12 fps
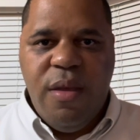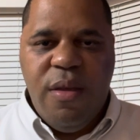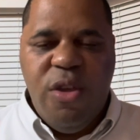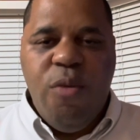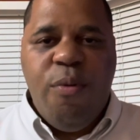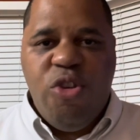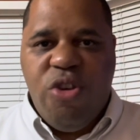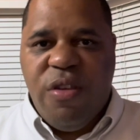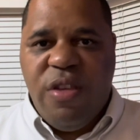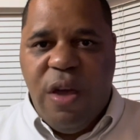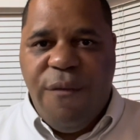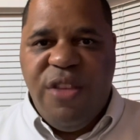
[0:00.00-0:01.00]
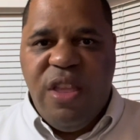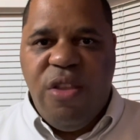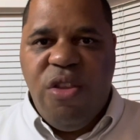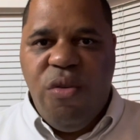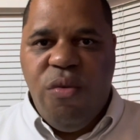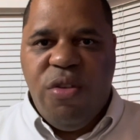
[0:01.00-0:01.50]
You put yourself in the
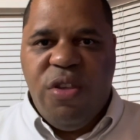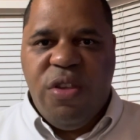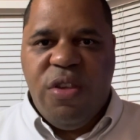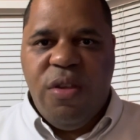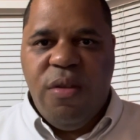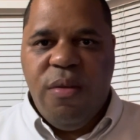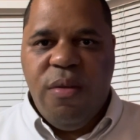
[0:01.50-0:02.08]
noose.